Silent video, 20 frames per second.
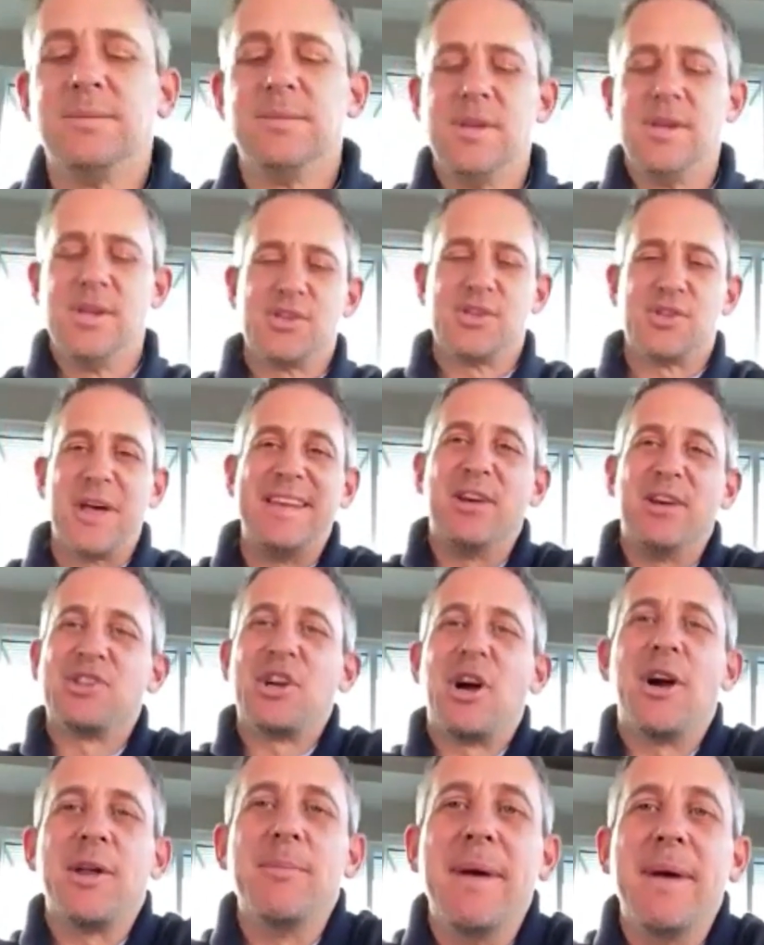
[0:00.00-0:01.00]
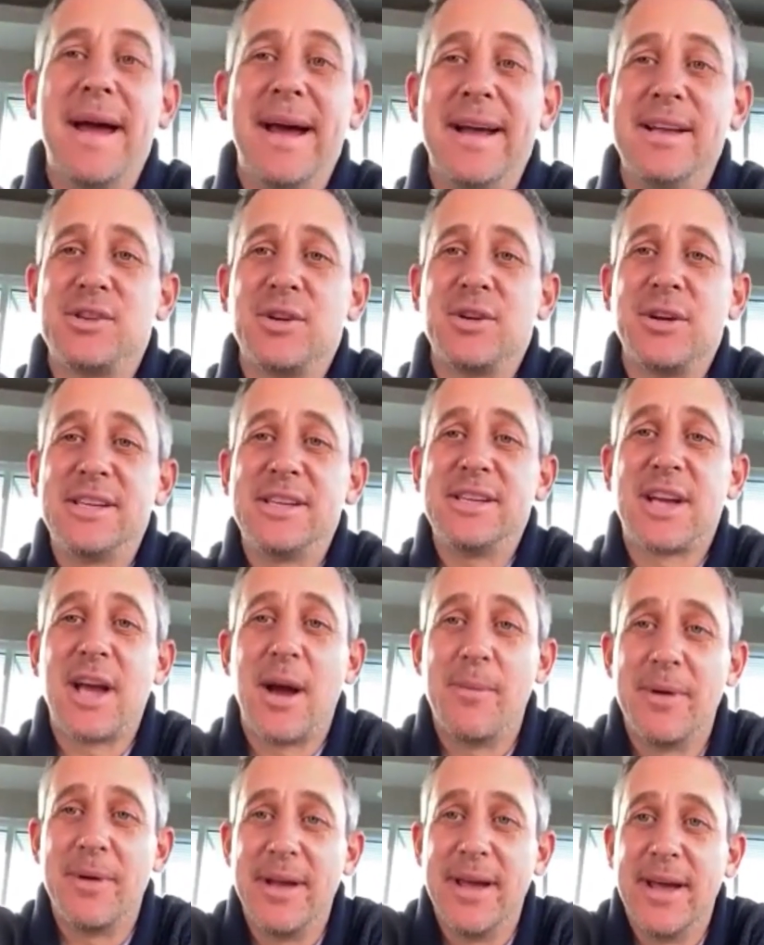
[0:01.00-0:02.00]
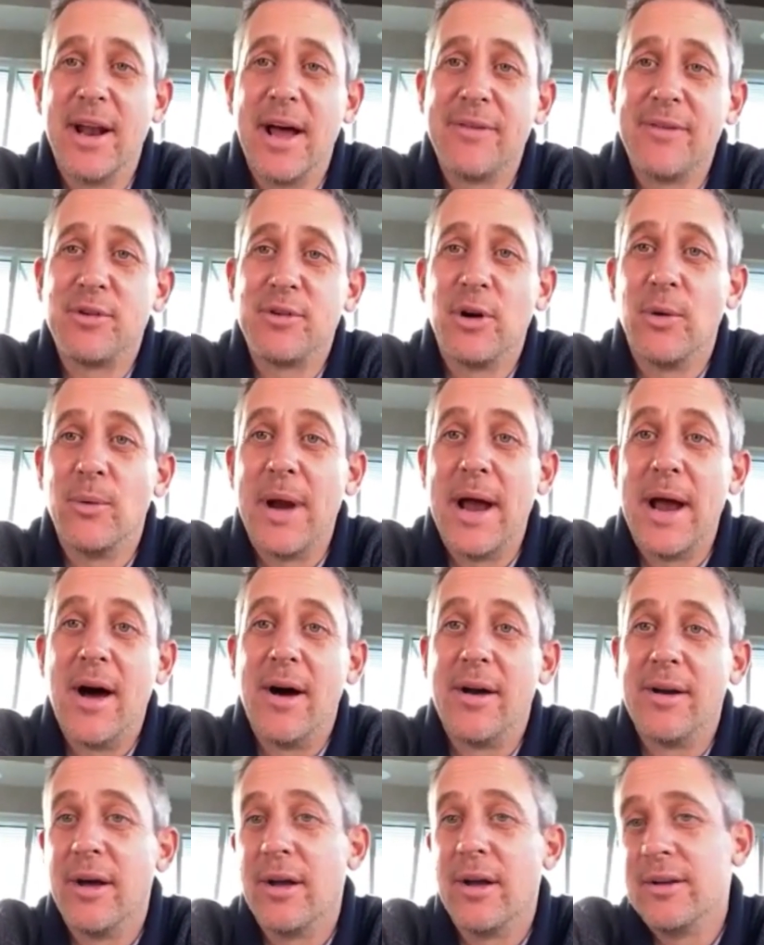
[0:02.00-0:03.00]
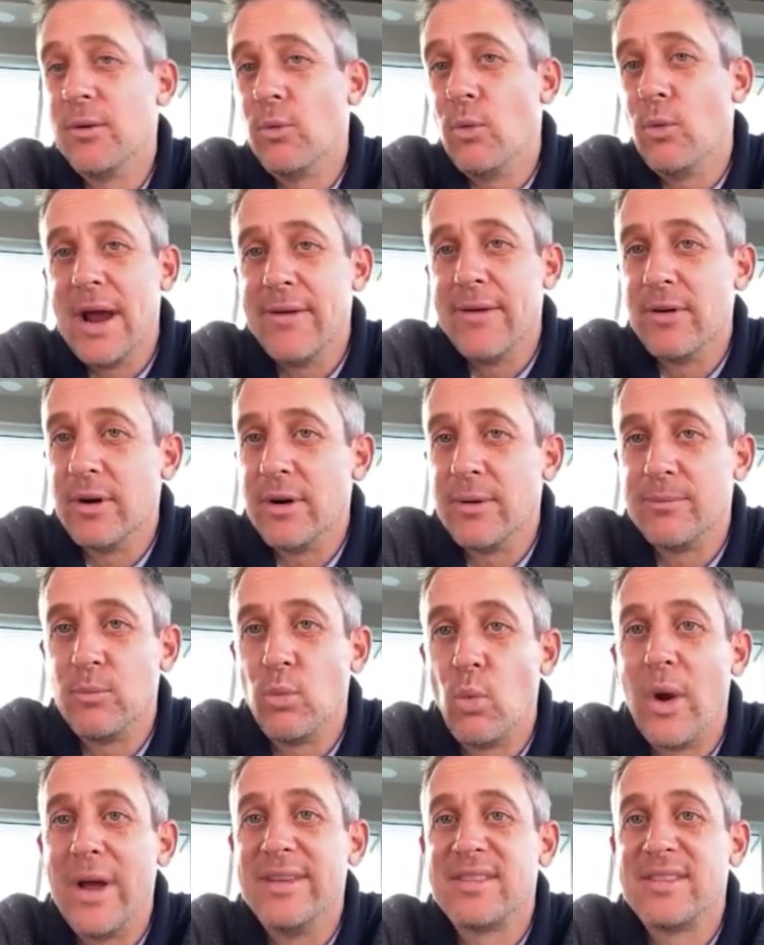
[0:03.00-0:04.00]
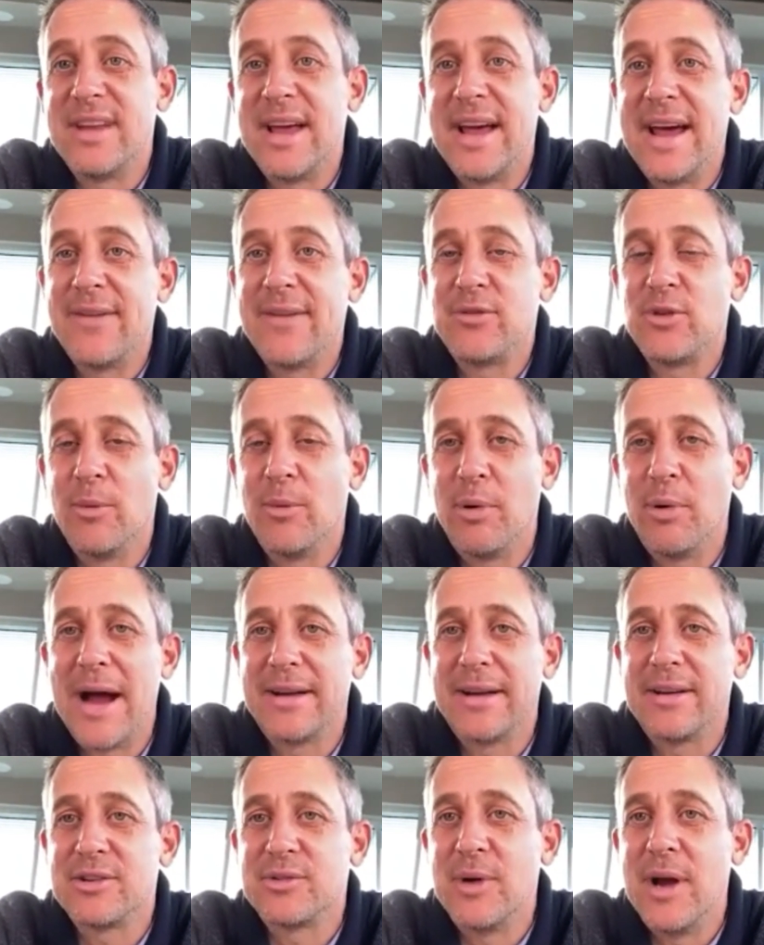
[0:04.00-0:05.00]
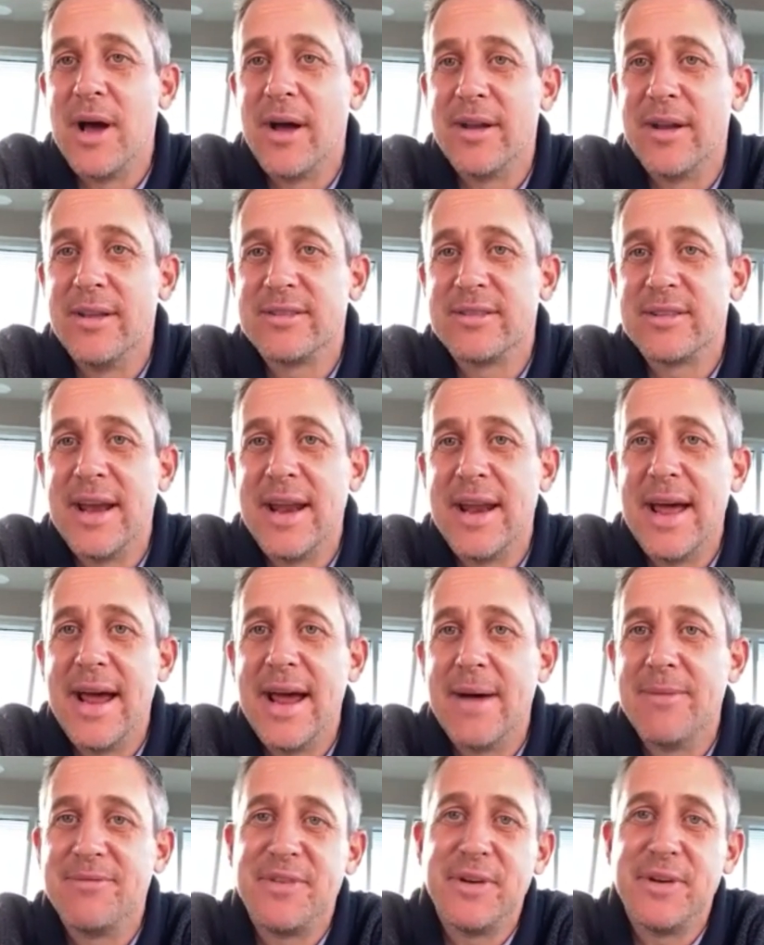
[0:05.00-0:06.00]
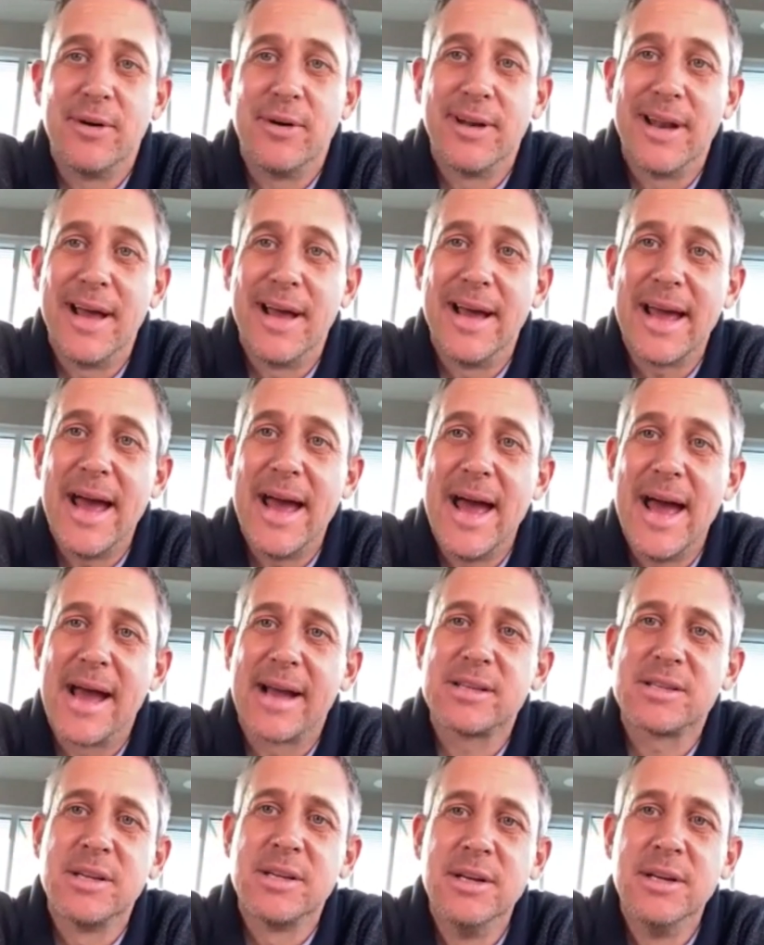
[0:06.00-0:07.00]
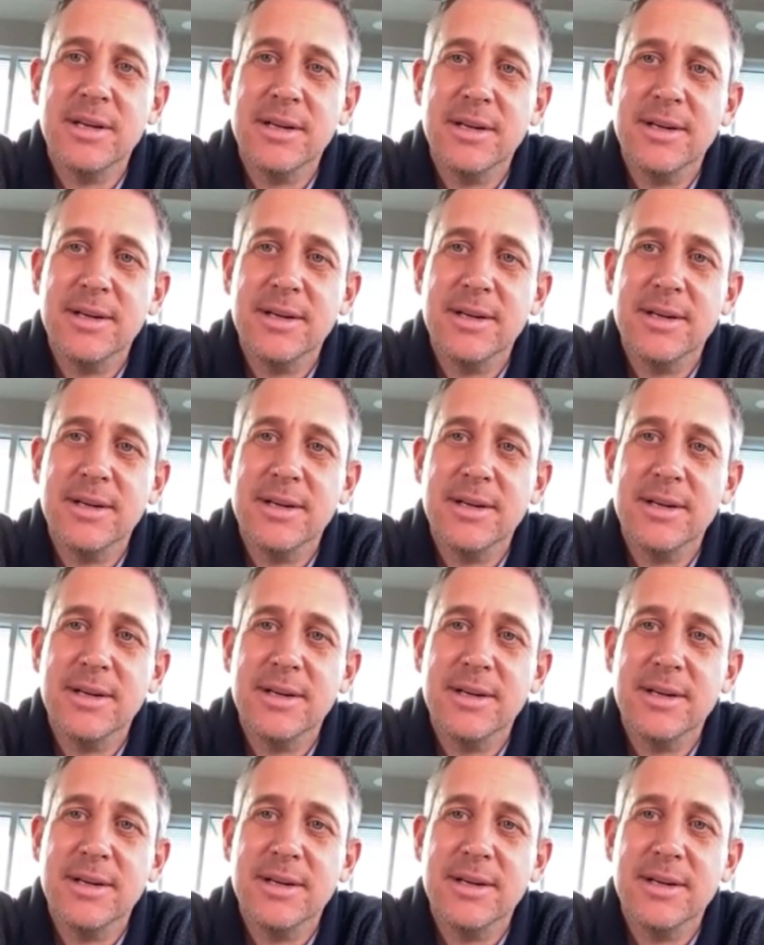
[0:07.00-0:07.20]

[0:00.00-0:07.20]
So that deal's already made. So he's coming in after a round on a Wednesday after a practice round and saying, "Hey, I'm feeling like X."